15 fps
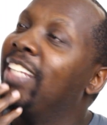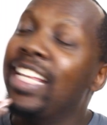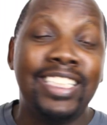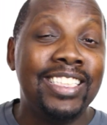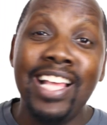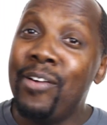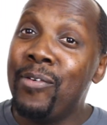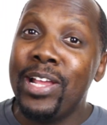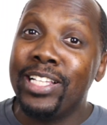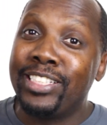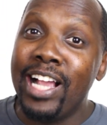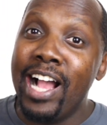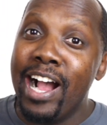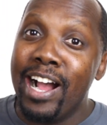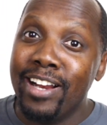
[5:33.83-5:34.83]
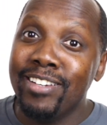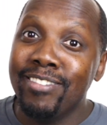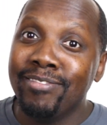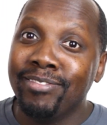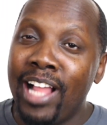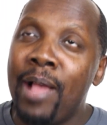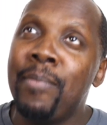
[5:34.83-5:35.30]
it's not Red
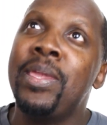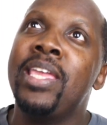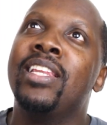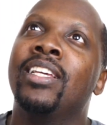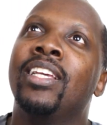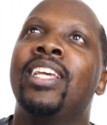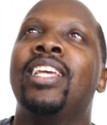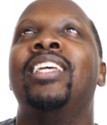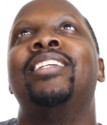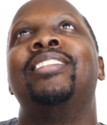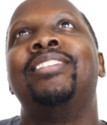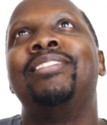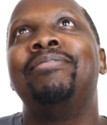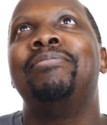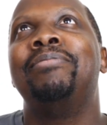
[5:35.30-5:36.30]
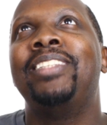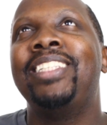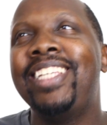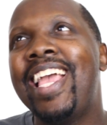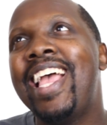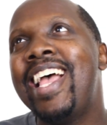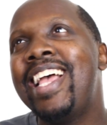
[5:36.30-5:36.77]
John. I mean,
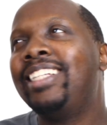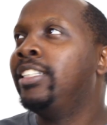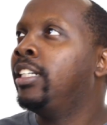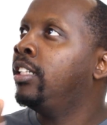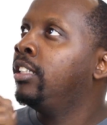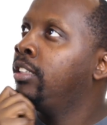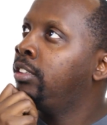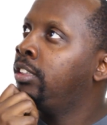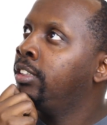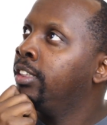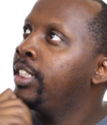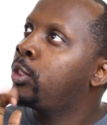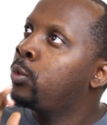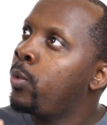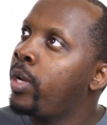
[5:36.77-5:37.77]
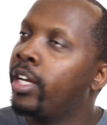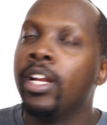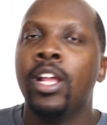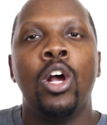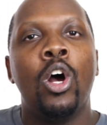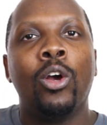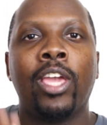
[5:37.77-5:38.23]
yeah, it's
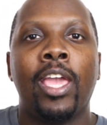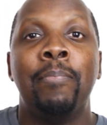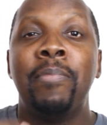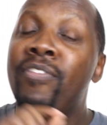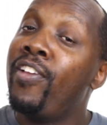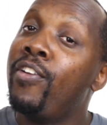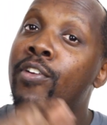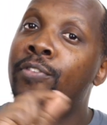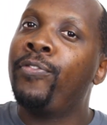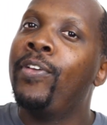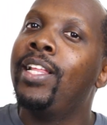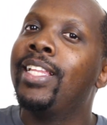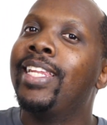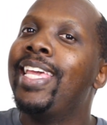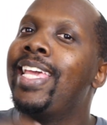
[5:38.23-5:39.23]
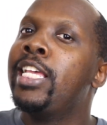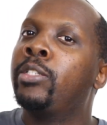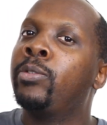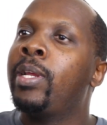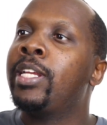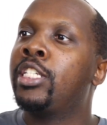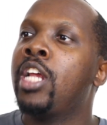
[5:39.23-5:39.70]
weird. Okay, my favorite villain
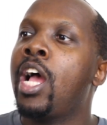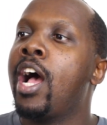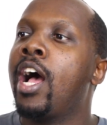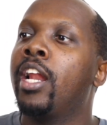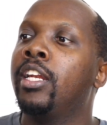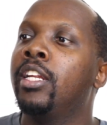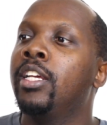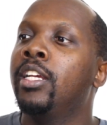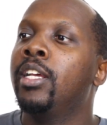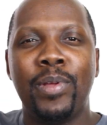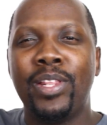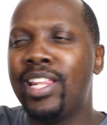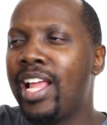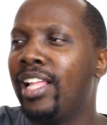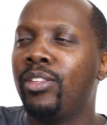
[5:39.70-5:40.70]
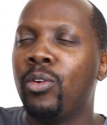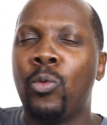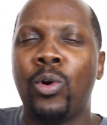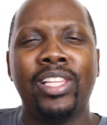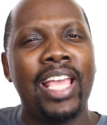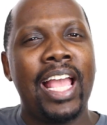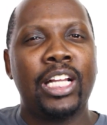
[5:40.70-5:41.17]
is Red John, but not the
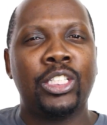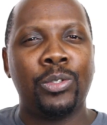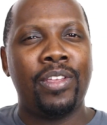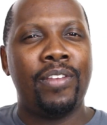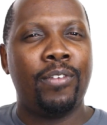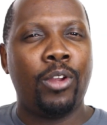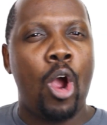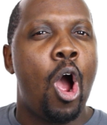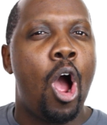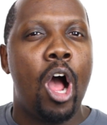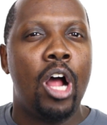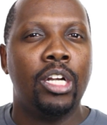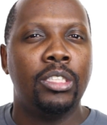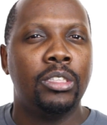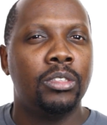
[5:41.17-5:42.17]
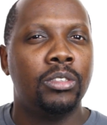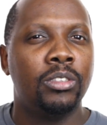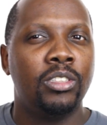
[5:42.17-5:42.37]
one they actually caught.